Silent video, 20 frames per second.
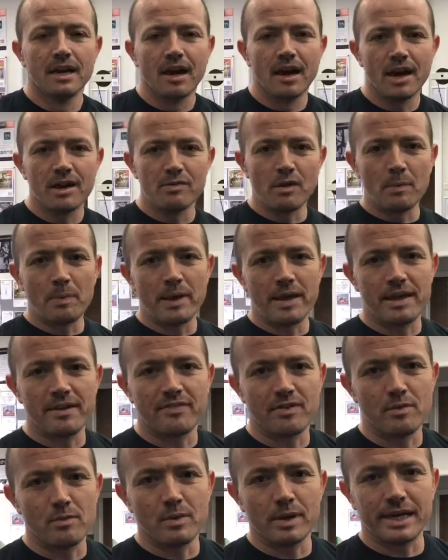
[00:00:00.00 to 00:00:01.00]
Hi, Rob here
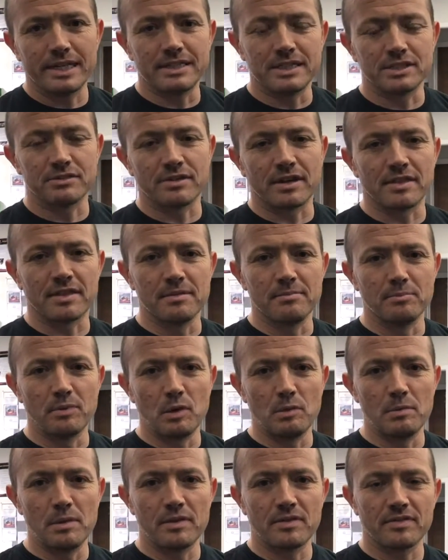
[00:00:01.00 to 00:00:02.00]
from 180 Strength in
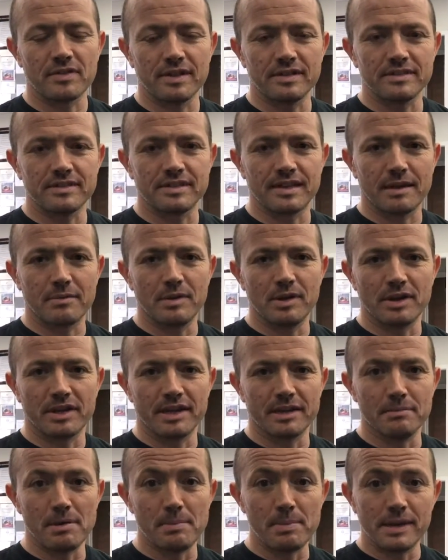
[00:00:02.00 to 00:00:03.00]
Bournemouth, and today we're looking
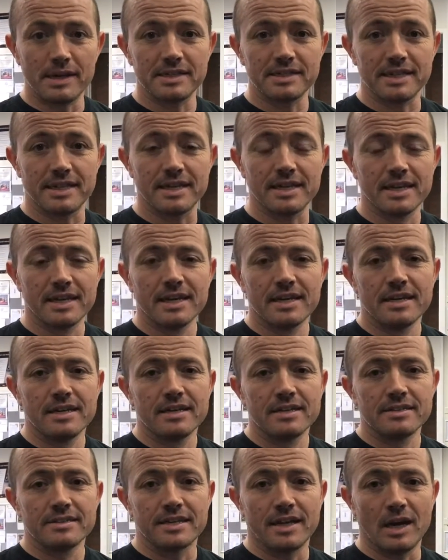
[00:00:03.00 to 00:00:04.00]
at mobility
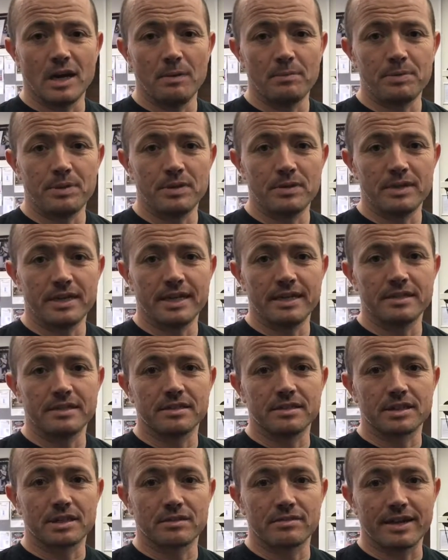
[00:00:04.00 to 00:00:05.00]
to help you get into
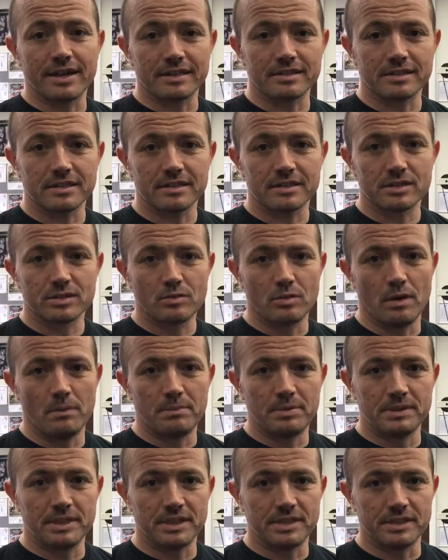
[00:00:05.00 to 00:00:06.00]
the correct squat
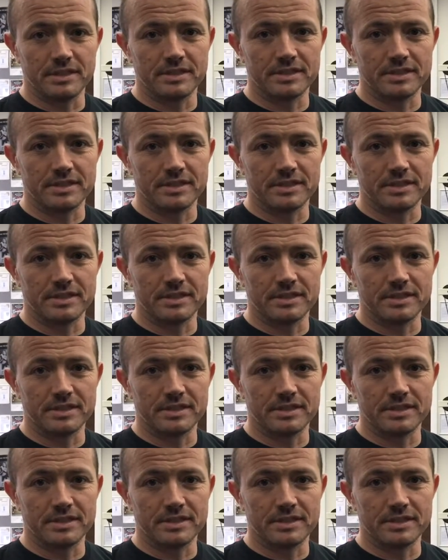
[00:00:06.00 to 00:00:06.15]
position.